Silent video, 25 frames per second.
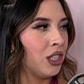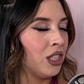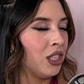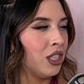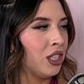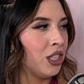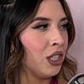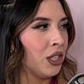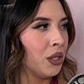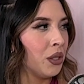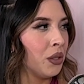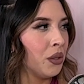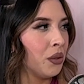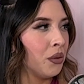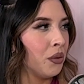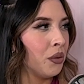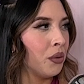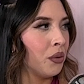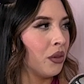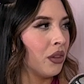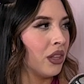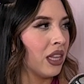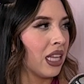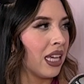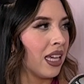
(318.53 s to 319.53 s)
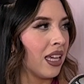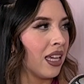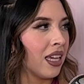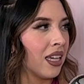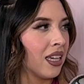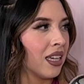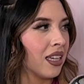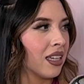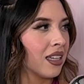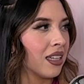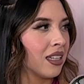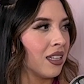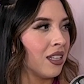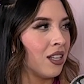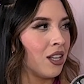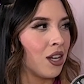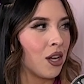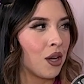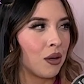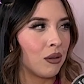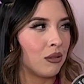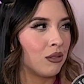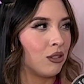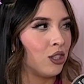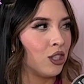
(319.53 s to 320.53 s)
do you think,
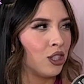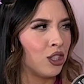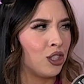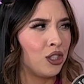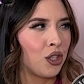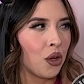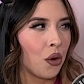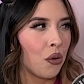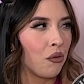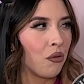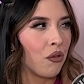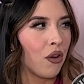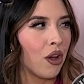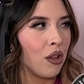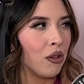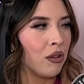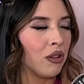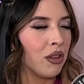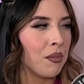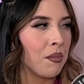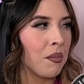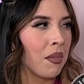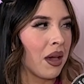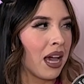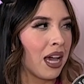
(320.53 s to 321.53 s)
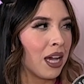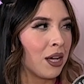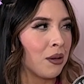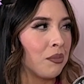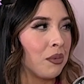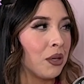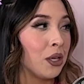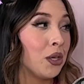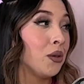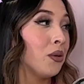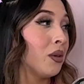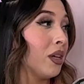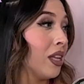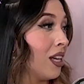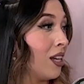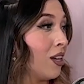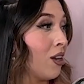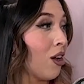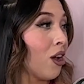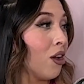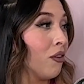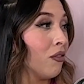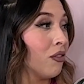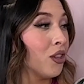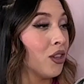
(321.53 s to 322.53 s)
no, just don't follow them back? But you hit it
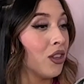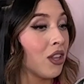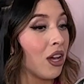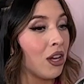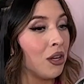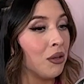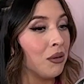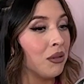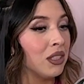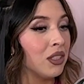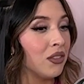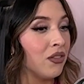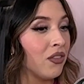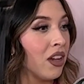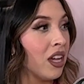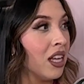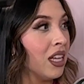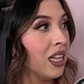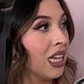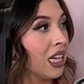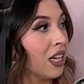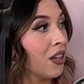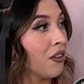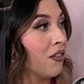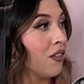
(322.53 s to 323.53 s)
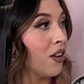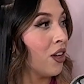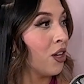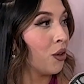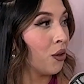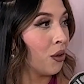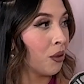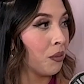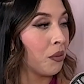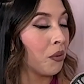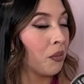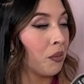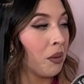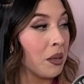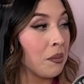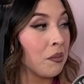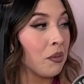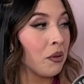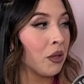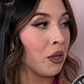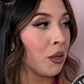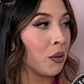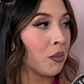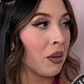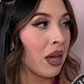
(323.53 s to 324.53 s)
off. You thought it was fun, like a fun group of
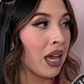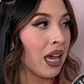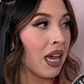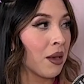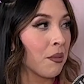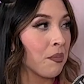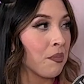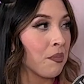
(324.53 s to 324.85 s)
people you met.